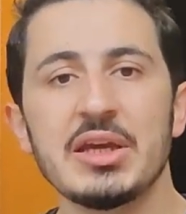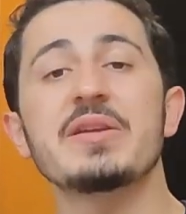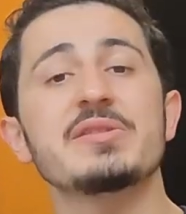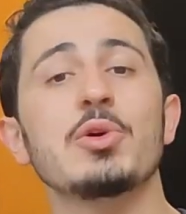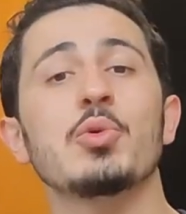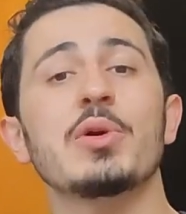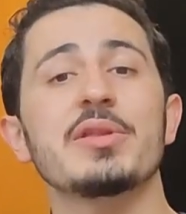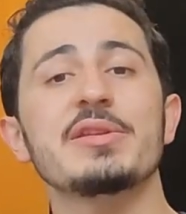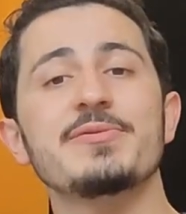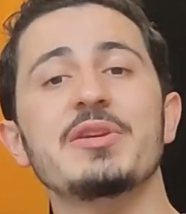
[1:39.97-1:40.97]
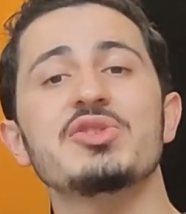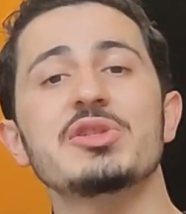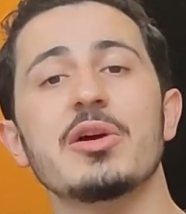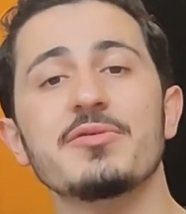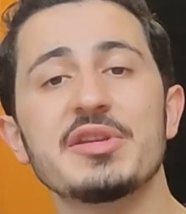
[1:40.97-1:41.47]
So this
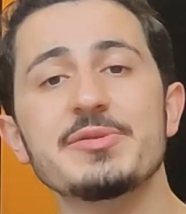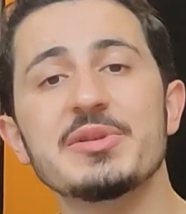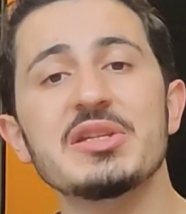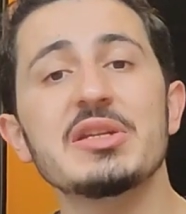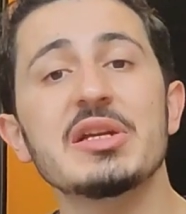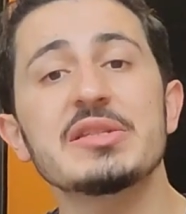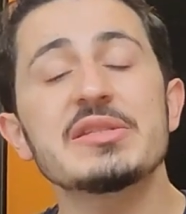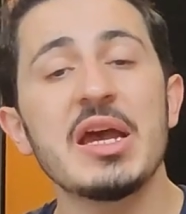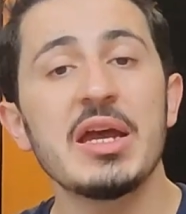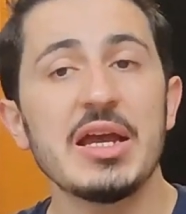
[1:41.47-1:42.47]
feature of these materials